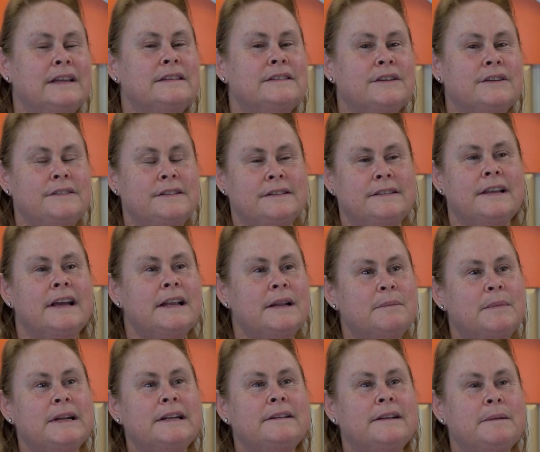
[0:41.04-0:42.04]
So
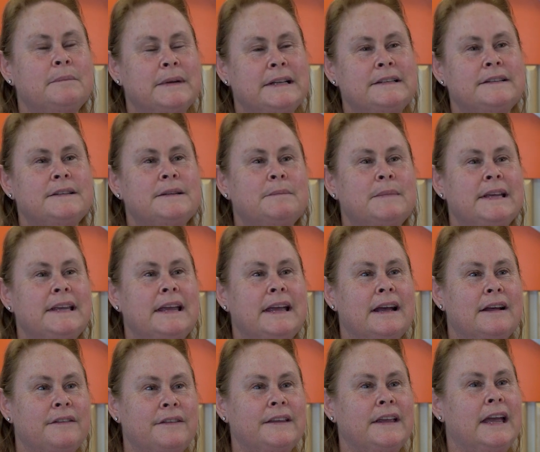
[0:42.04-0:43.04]
sustainability means to me
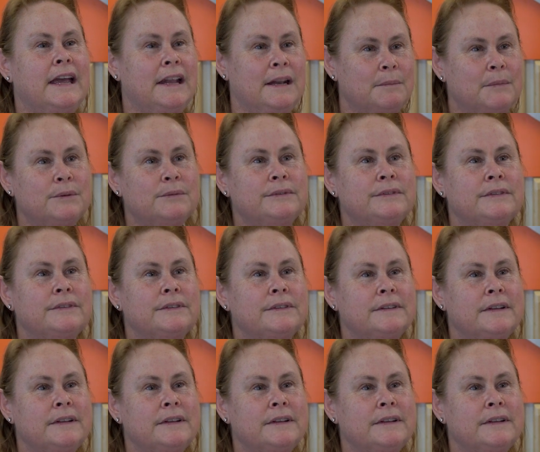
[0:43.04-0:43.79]
healthier animals,